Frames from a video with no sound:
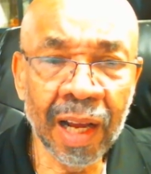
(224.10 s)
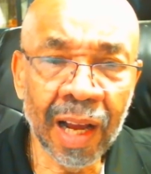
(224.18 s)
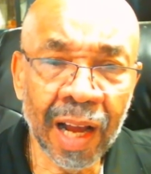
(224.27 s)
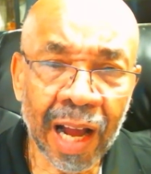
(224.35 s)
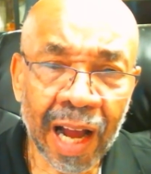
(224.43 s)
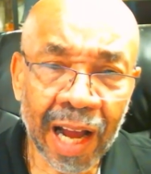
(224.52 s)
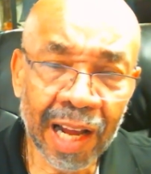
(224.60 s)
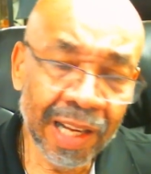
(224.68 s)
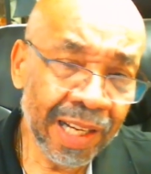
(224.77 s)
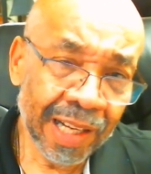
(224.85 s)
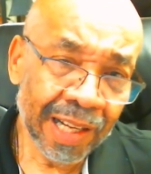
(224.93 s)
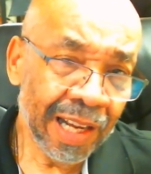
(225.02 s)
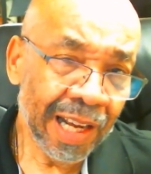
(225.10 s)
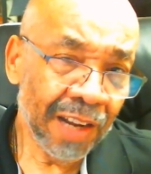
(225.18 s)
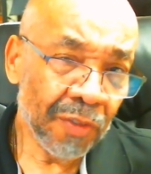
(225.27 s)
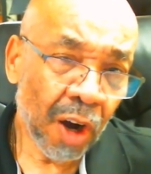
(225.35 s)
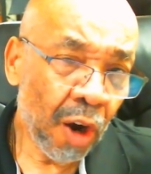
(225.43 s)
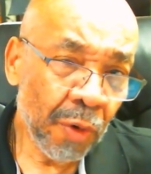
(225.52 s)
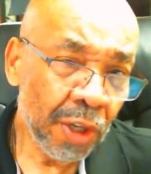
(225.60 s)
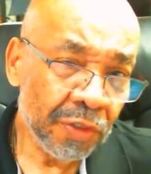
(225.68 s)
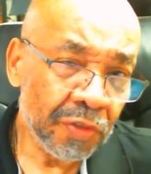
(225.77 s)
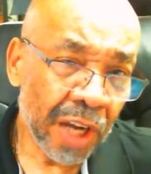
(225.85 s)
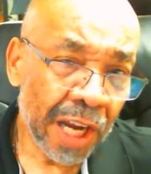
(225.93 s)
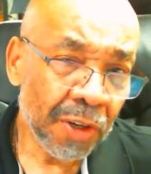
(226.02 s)
I have always
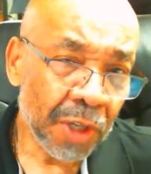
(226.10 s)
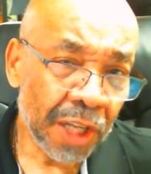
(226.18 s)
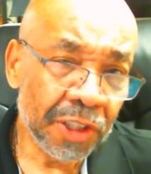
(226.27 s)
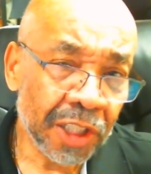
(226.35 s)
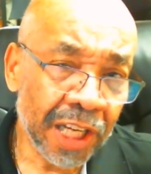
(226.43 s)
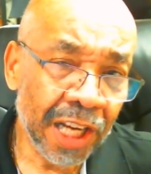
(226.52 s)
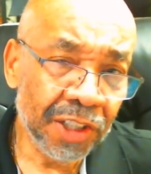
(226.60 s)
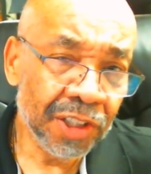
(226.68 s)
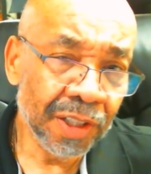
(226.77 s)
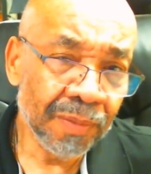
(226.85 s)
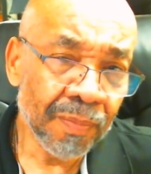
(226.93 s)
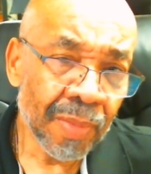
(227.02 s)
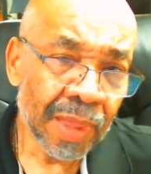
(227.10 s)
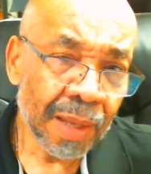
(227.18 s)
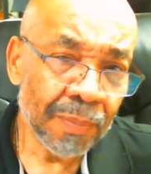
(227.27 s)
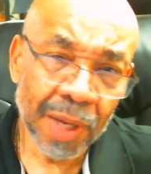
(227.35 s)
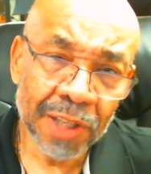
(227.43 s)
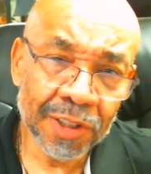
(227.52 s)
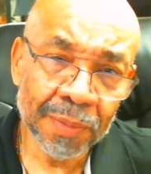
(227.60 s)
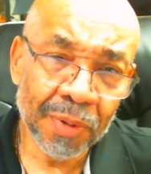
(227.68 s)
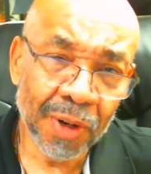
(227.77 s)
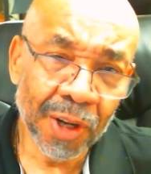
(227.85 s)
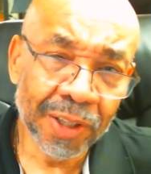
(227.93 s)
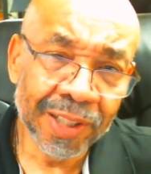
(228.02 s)
valued education based
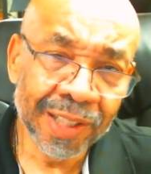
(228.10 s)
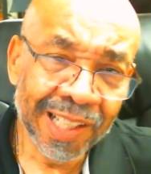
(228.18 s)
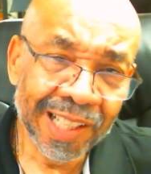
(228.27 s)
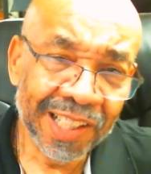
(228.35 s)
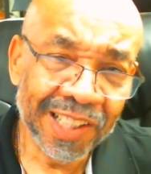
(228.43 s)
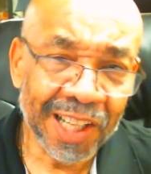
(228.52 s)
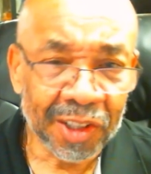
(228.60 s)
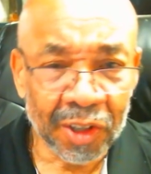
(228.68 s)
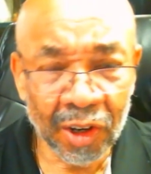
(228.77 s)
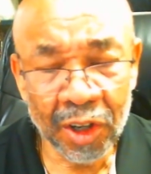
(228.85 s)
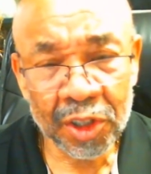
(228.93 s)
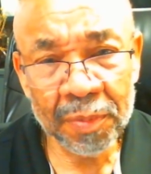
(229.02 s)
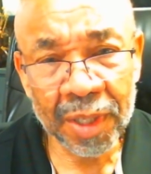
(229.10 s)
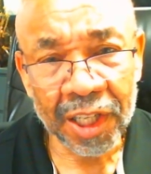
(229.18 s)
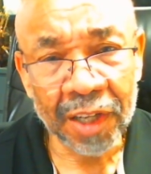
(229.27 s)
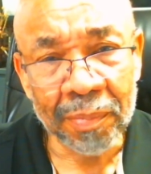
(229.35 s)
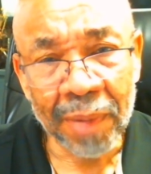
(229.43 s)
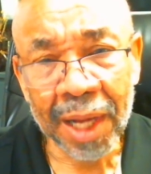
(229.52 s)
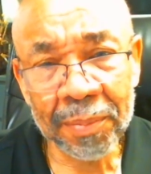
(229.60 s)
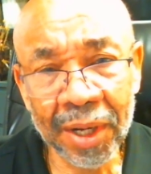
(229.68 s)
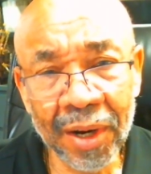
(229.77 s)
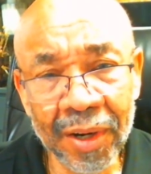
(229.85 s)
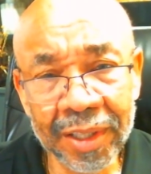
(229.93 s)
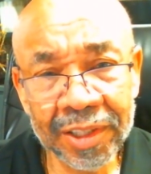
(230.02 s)
upon the encouragement of my
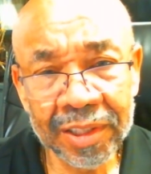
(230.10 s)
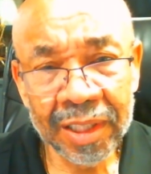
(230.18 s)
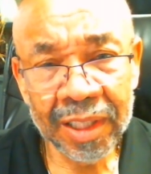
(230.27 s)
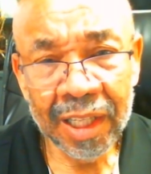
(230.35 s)
parents.